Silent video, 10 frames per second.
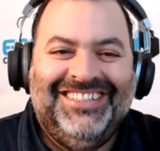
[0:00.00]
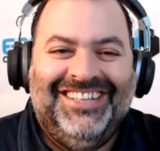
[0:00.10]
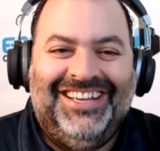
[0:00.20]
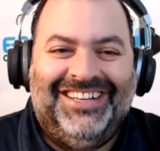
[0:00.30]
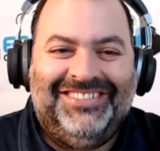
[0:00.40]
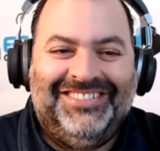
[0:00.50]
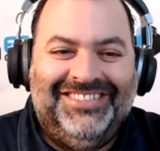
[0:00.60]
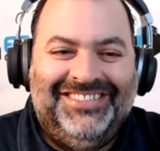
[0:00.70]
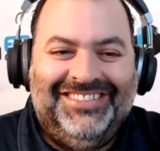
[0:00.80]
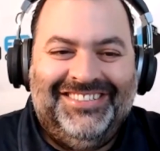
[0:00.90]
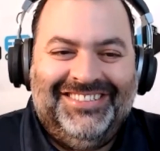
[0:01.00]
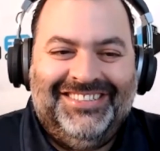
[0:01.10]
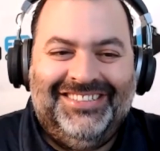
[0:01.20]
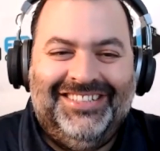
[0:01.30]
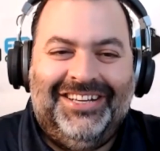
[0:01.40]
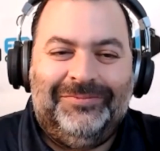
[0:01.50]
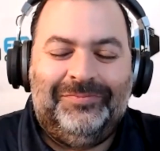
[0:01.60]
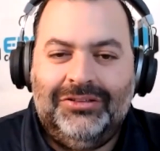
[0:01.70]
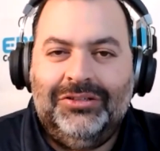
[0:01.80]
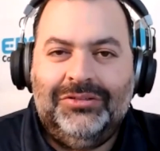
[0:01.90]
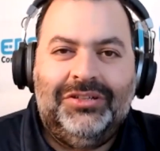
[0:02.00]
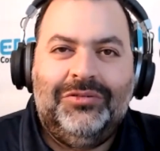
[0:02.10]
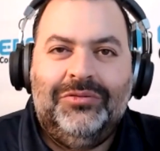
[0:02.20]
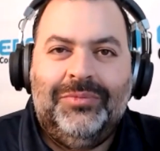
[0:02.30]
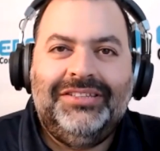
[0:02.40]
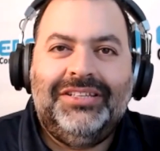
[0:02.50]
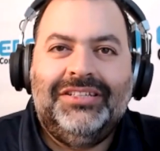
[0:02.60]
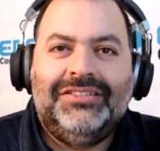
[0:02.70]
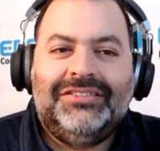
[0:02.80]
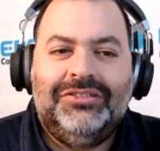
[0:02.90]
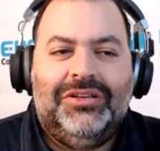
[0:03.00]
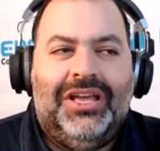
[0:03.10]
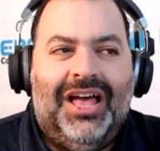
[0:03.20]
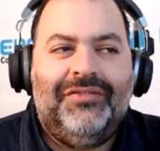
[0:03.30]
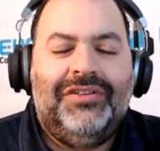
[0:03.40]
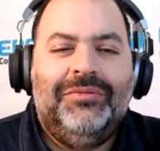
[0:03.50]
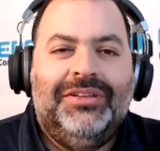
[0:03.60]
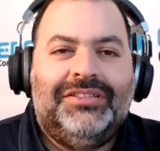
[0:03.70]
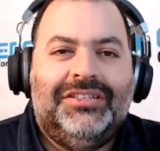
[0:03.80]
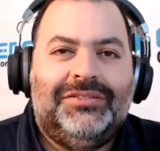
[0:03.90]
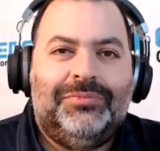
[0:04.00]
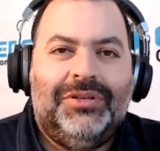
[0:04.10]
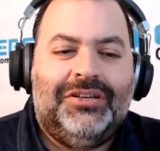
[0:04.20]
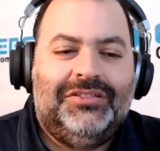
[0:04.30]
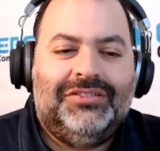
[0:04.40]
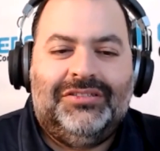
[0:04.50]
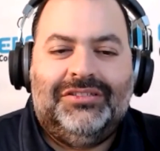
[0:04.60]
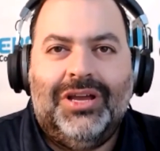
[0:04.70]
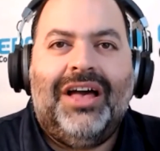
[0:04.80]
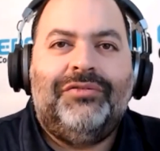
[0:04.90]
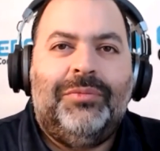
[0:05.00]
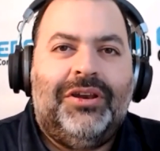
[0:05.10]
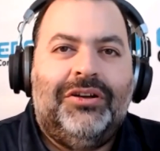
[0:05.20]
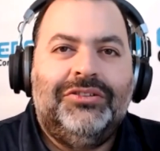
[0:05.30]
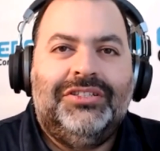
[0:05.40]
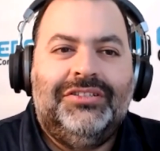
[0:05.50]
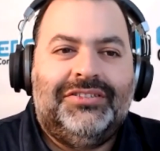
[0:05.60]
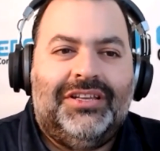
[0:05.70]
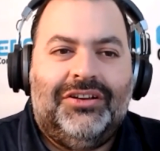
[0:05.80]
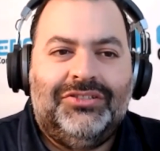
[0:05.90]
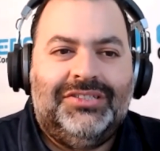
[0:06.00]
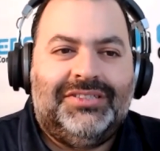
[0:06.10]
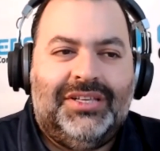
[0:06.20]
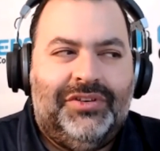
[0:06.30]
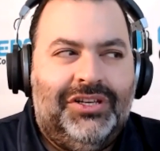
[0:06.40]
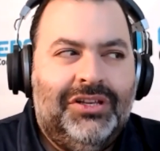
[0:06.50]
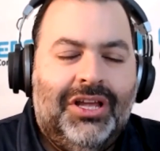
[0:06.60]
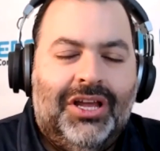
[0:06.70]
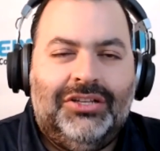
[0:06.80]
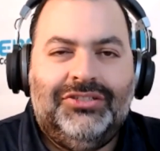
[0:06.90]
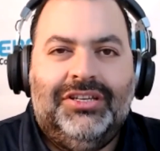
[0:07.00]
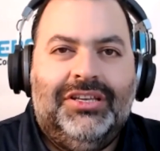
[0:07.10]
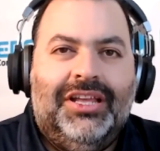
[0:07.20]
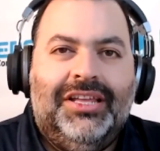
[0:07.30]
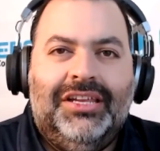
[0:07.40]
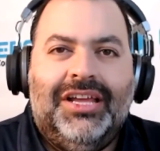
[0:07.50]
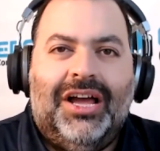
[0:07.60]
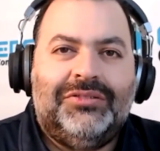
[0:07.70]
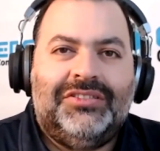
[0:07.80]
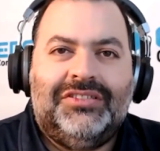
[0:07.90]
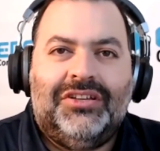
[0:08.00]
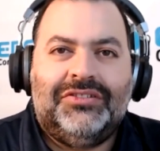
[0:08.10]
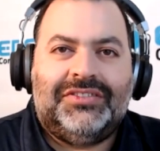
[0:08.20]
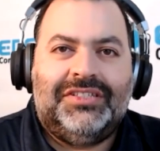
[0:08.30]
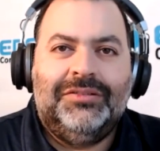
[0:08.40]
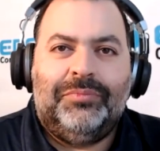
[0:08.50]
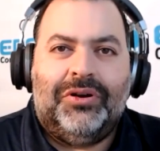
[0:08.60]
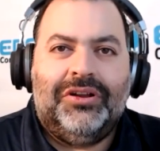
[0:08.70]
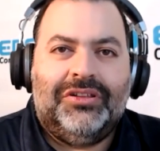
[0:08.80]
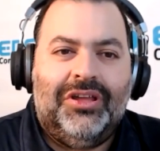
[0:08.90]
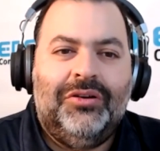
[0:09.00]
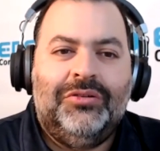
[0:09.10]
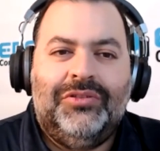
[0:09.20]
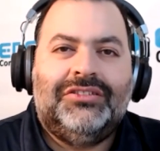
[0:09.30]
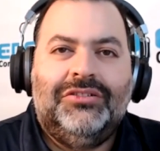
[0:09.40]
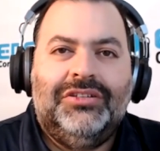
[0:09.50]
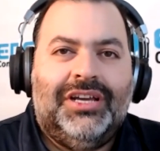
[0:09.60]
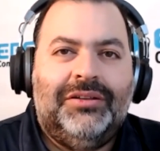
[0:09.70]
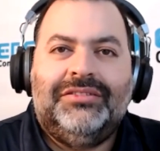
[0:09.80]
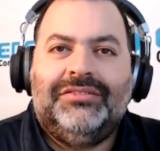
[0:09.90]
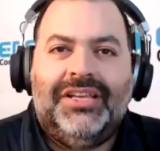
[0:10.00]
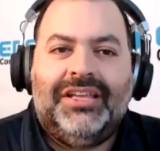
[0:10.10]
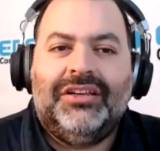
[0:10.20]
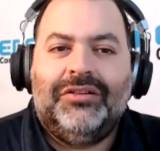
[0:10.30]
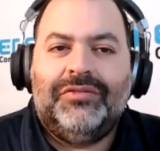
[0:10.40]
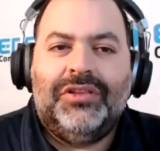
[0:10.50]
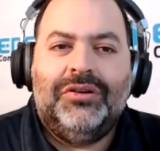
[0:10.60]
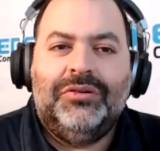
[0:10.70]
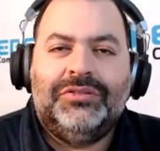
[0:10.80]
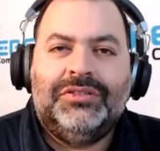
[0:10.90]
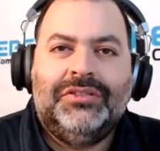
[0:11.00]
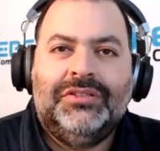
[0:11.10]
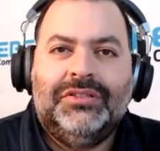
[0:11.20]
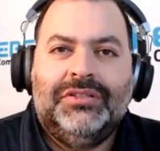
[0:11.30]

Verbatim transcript: Yeah. Yeah. How do you deal with maintenance? Do you have any maintenance? Because you have about 100, you said 170, 180 houses that are still parked owned. So you got to take care of those.